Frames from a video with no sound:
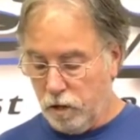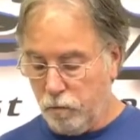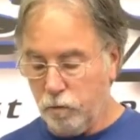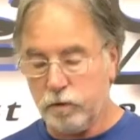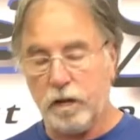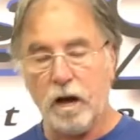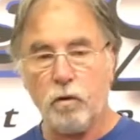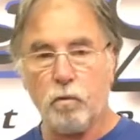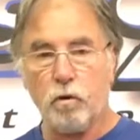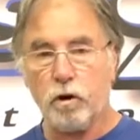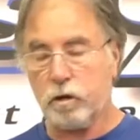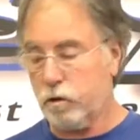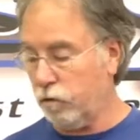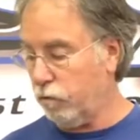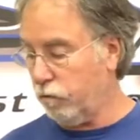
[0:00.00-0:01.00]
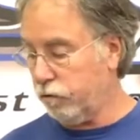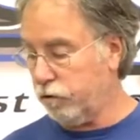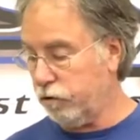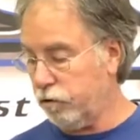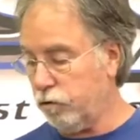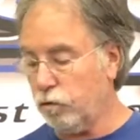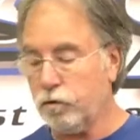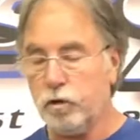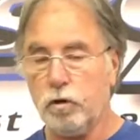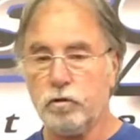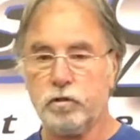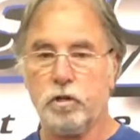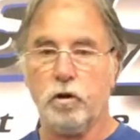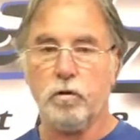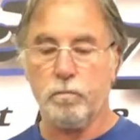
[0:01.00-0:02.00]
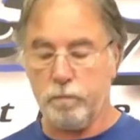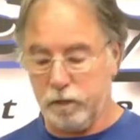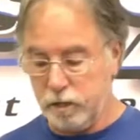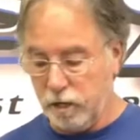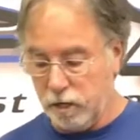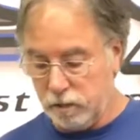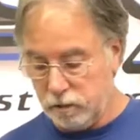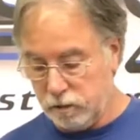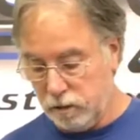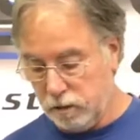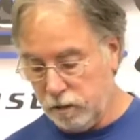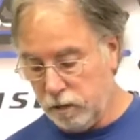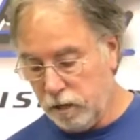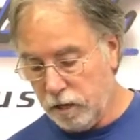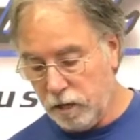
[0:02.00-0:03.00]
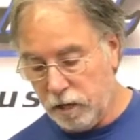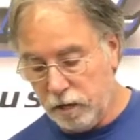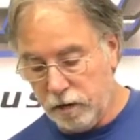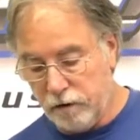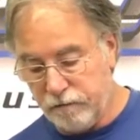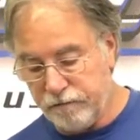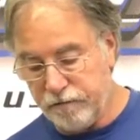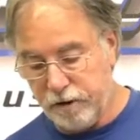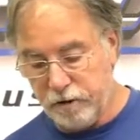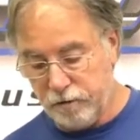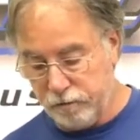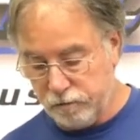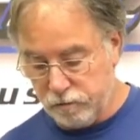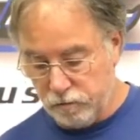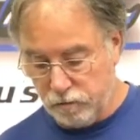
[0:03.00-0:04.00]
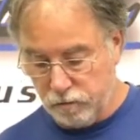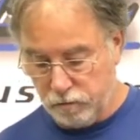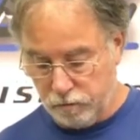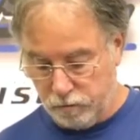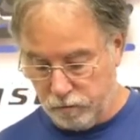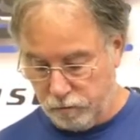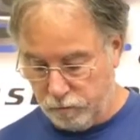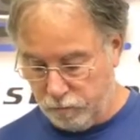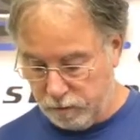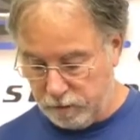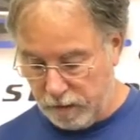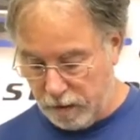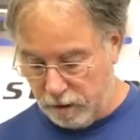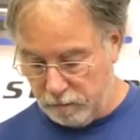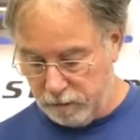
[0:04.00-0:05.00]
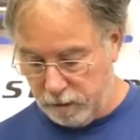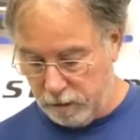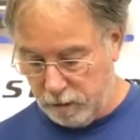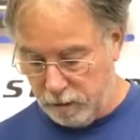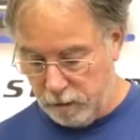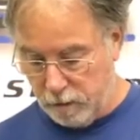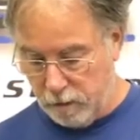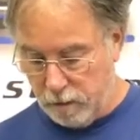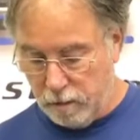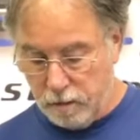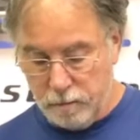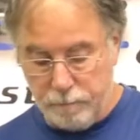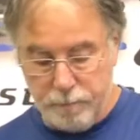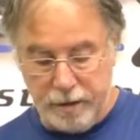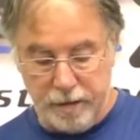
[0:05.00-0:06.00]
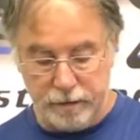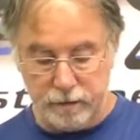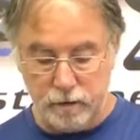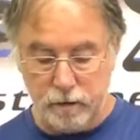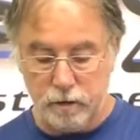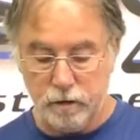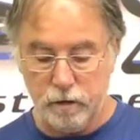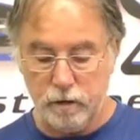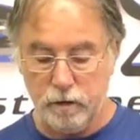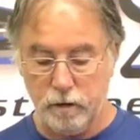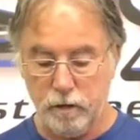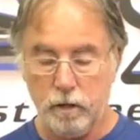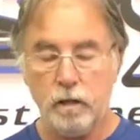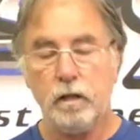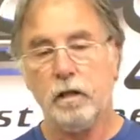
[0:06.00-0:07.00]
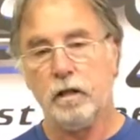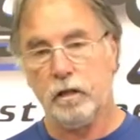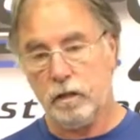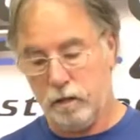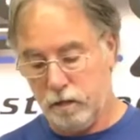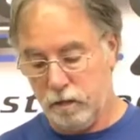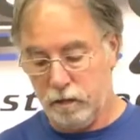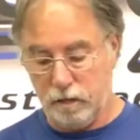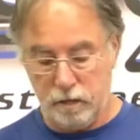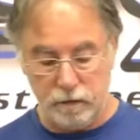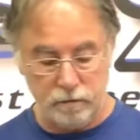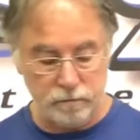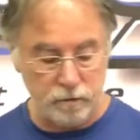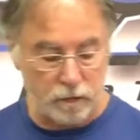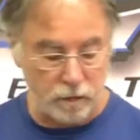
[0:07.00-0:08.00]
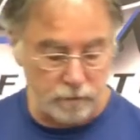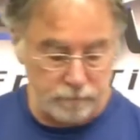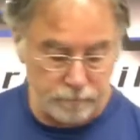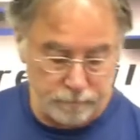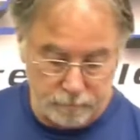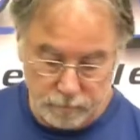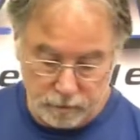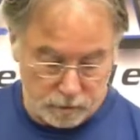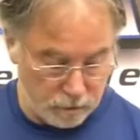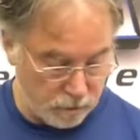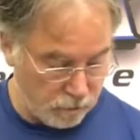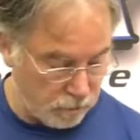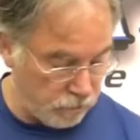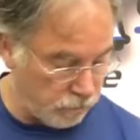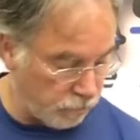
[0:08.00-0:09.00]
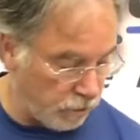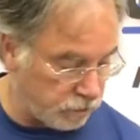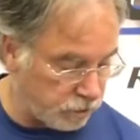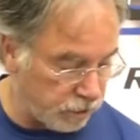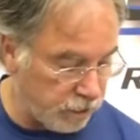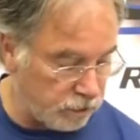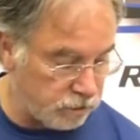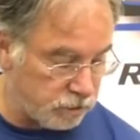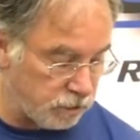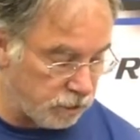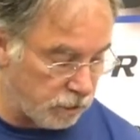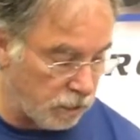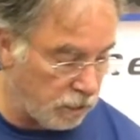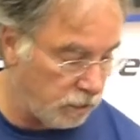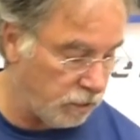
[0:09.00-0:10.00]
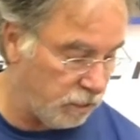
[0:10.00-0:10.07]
It will not work with the dual nose cone because it interferes with how the bit is runs against the